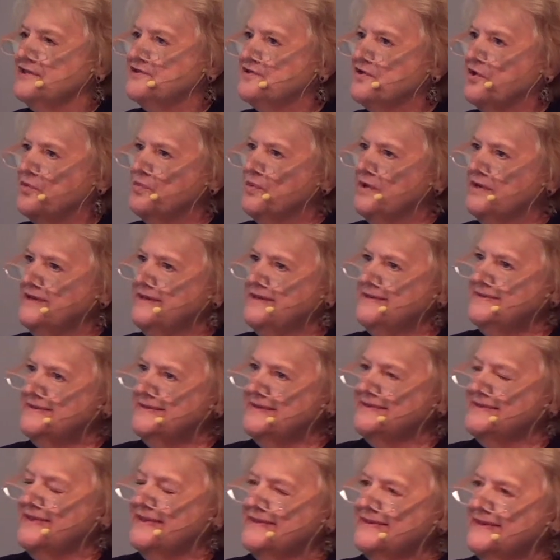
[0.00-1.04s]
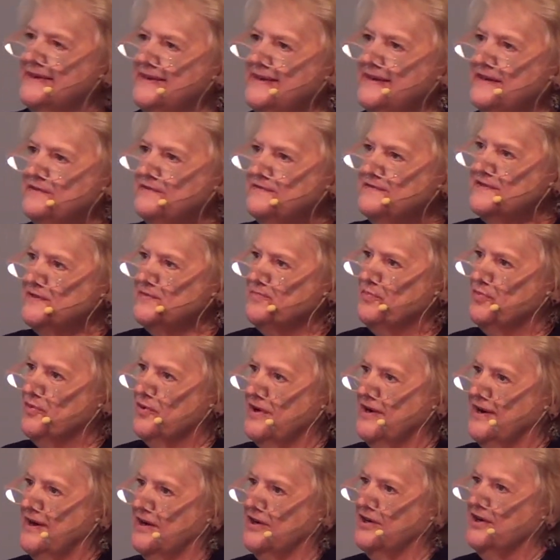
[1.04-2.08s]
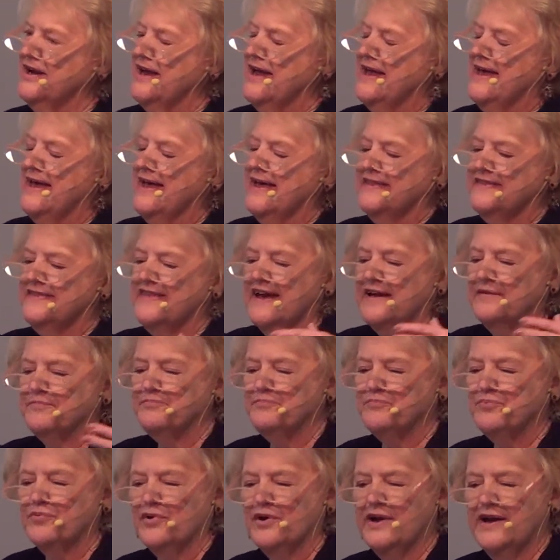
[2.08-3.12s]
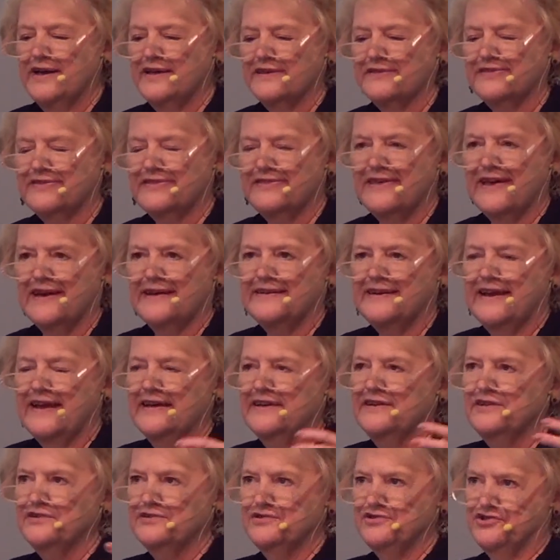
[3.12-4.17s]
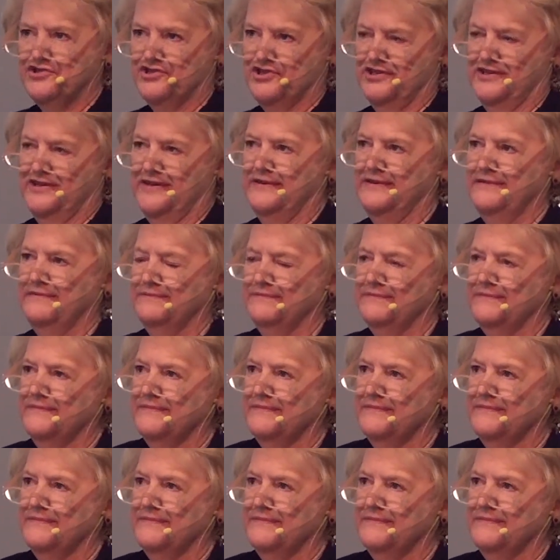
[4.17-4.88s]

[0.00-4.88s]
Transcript: So what is it that gives prayer that breath, that energy?